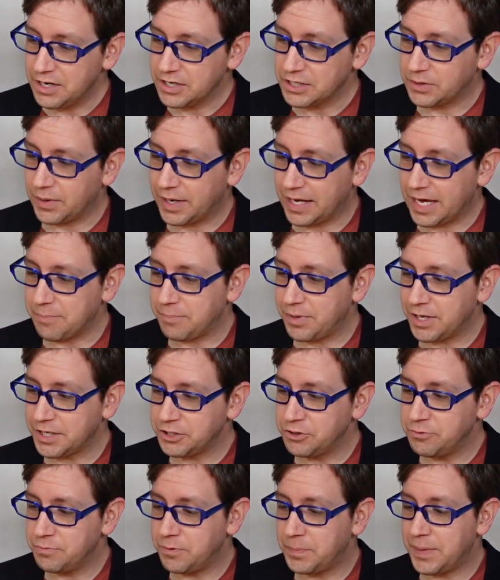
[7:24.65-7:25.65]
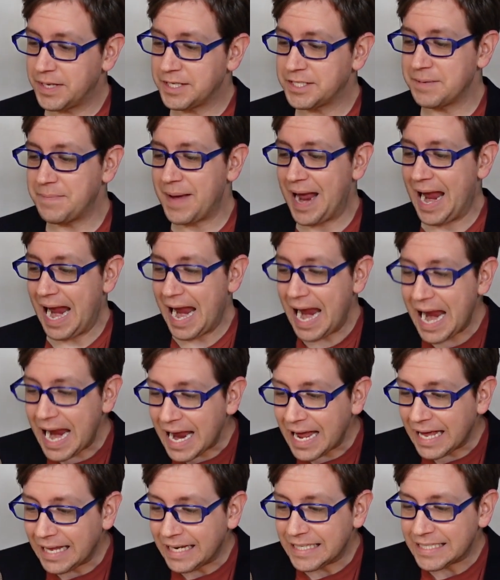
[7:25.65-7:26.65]
So I get +2 momentum
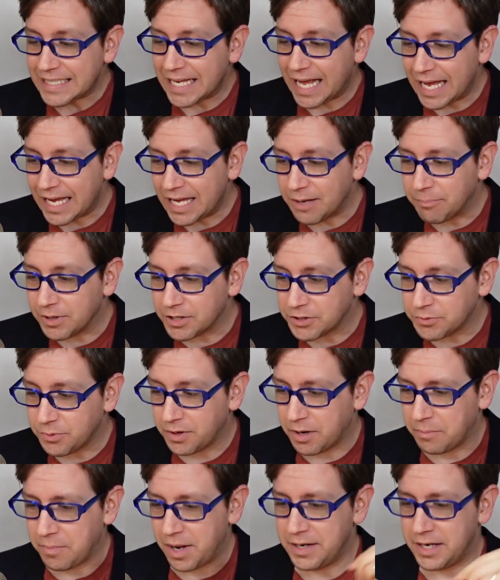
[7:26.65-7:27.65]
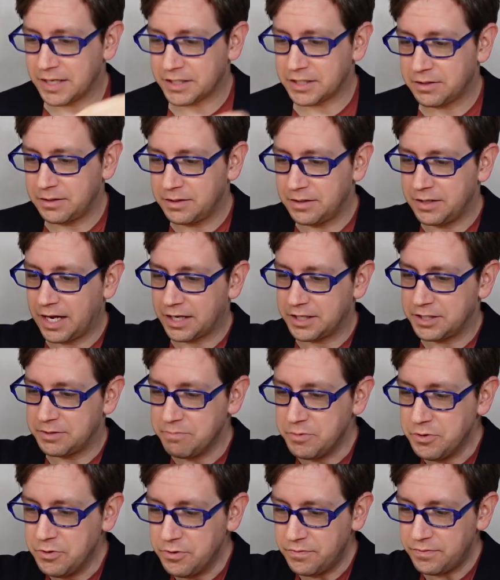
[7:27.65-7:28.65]
and I get +1 on my next
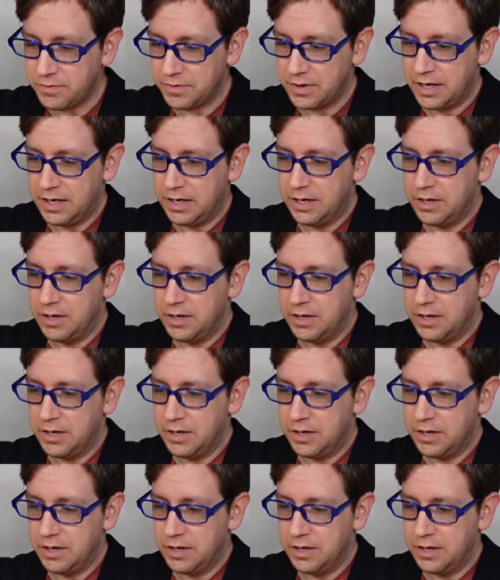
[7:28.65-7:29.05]
move.